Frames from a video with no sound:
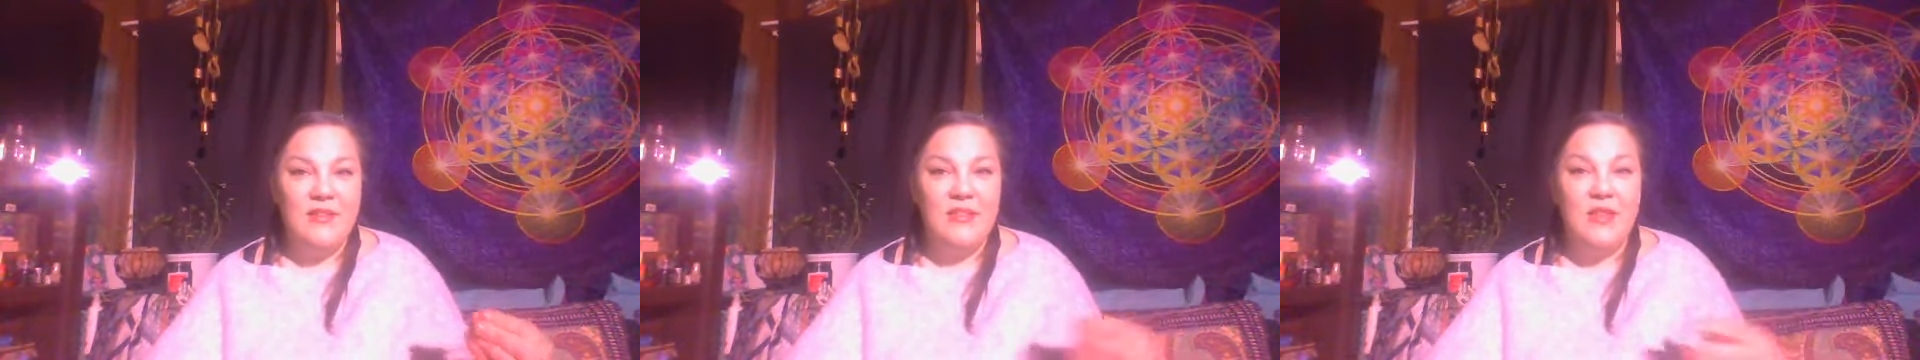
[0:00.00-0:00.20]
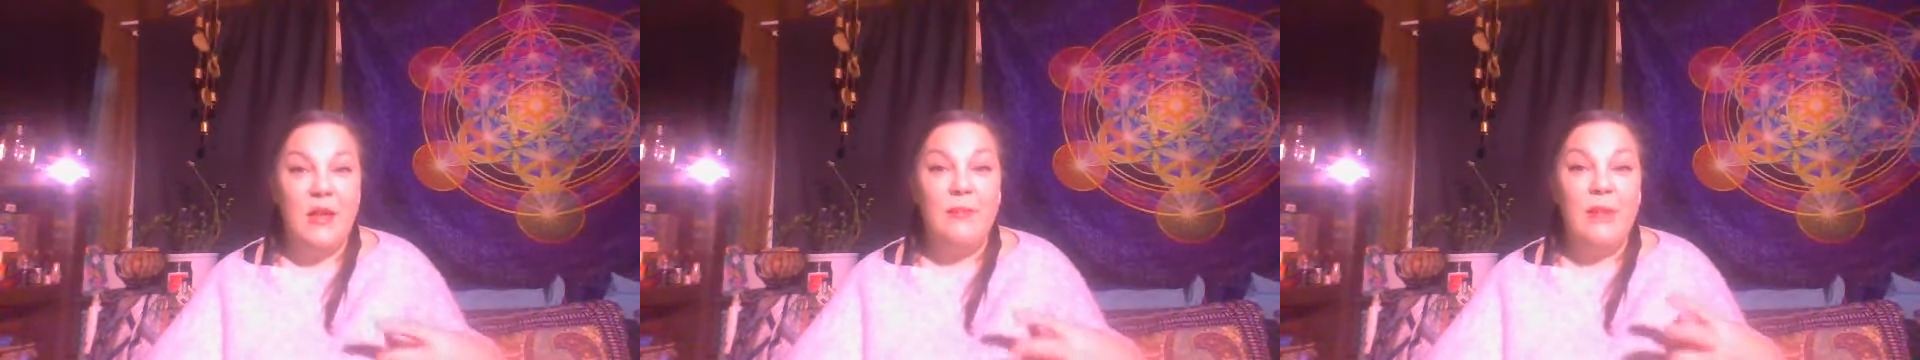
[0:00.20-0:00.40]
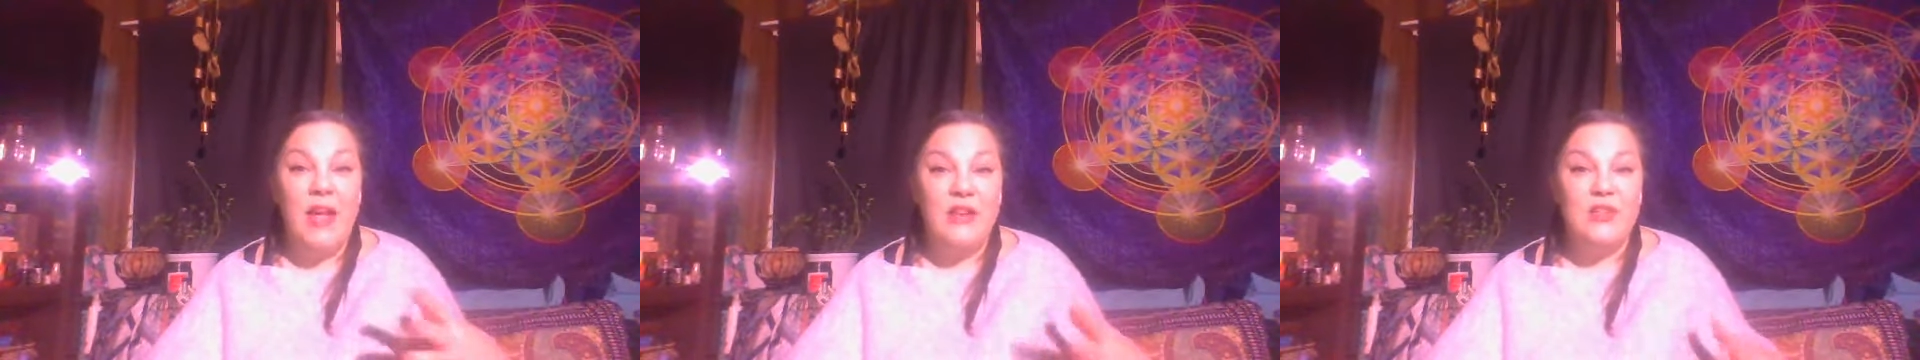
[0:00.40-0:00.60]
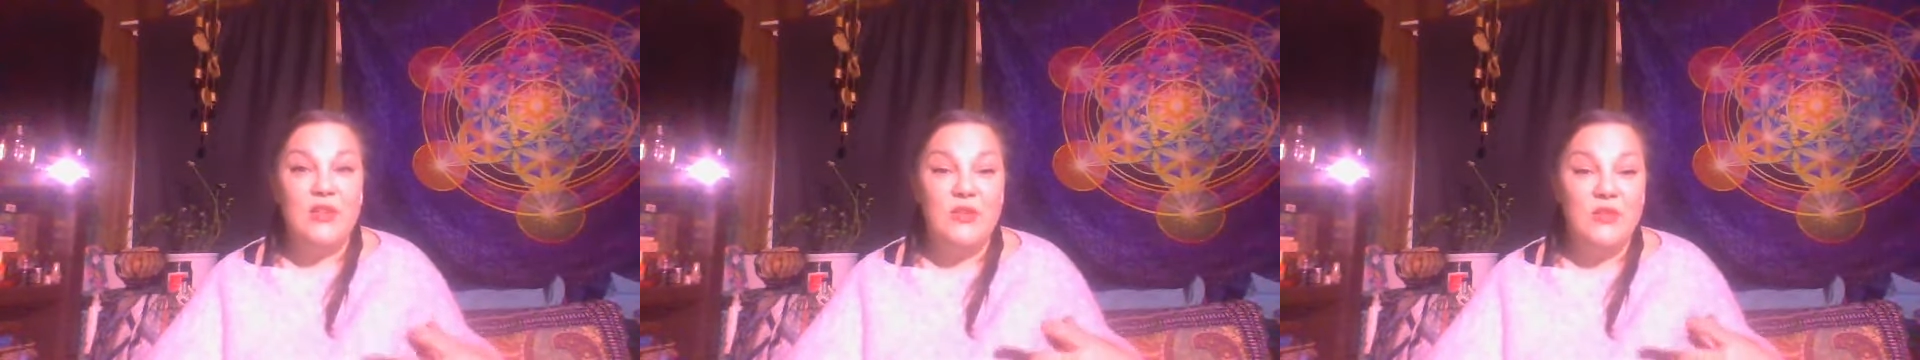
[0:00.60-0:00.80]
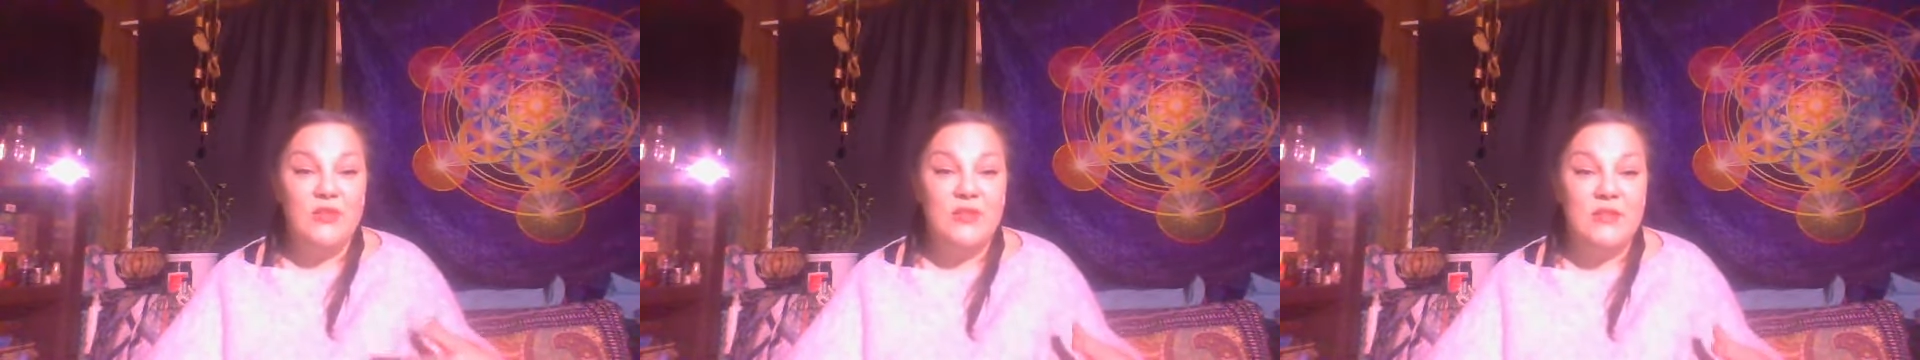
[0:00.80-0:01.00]
that
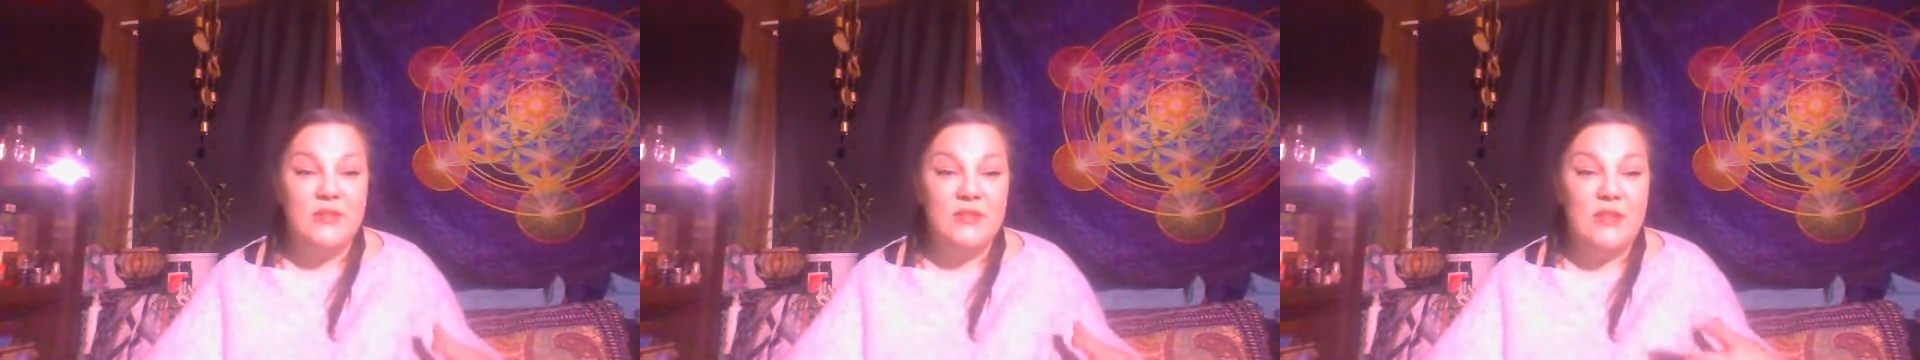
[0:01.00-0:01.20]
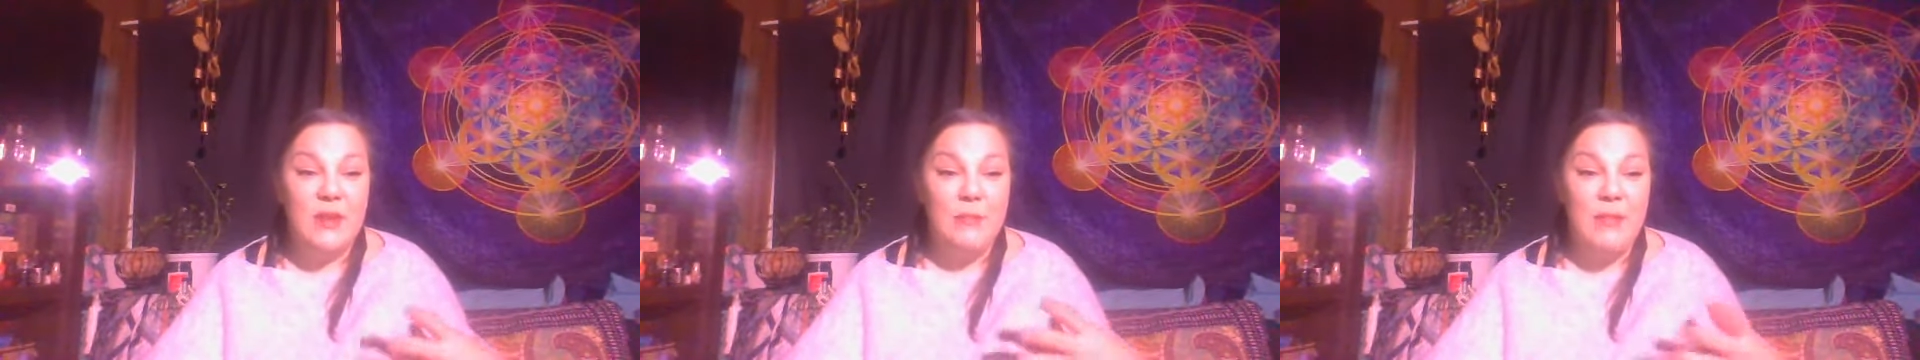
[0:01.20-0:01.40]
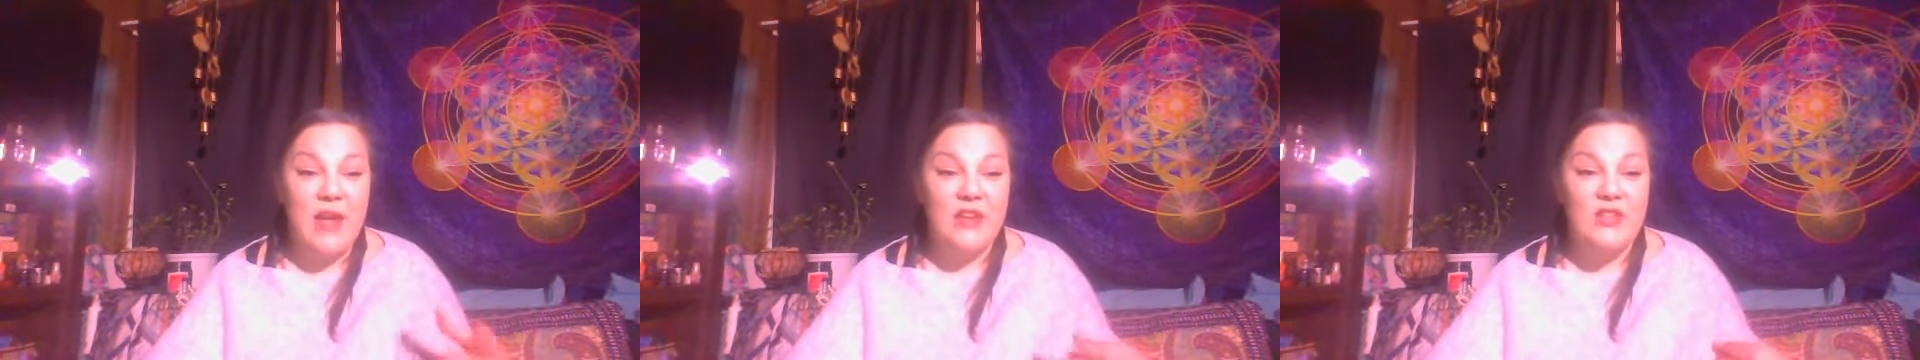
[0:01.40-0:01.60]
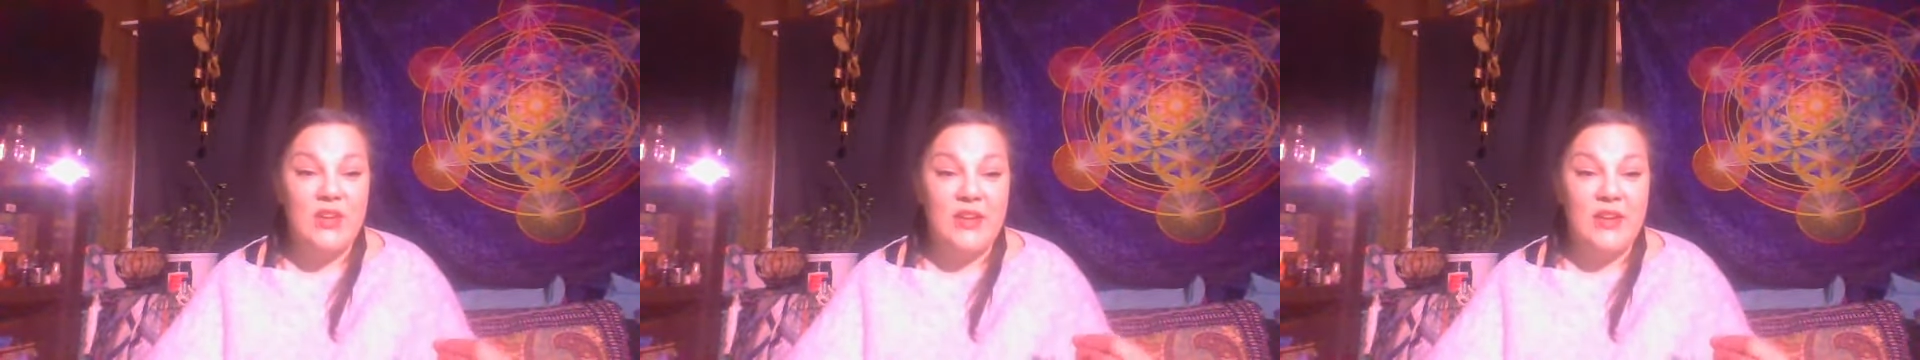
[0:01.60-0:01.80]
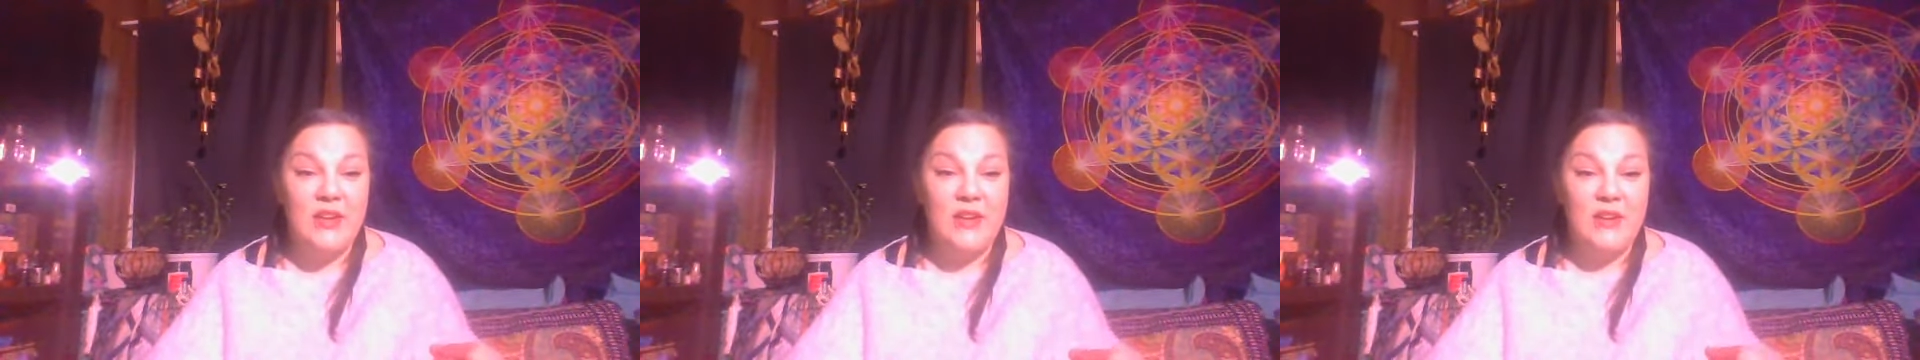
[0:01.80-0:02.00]

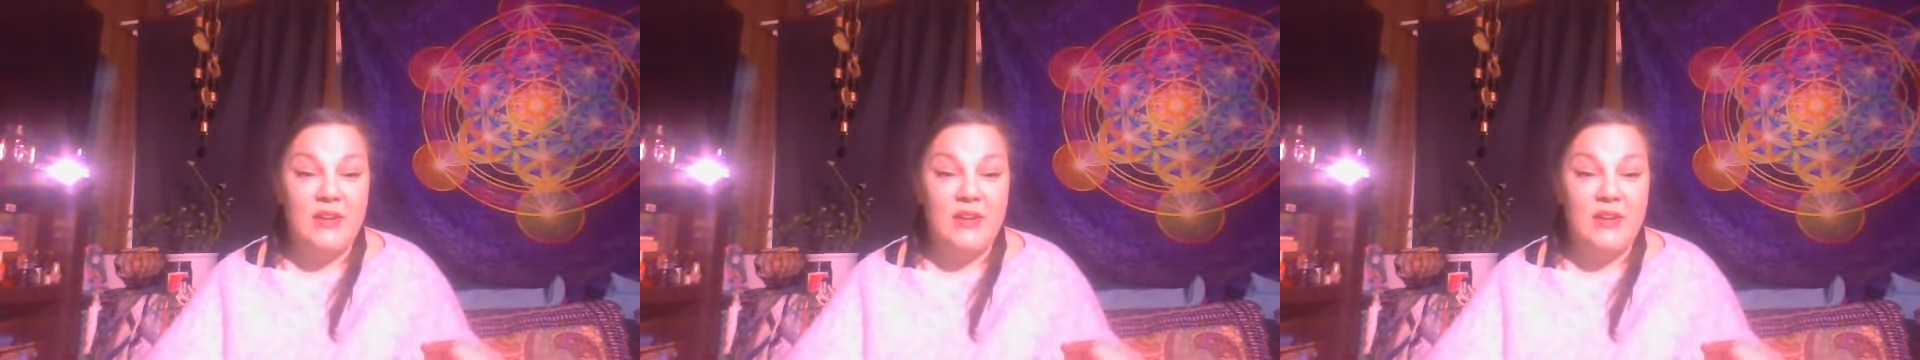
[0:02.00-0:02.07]
magic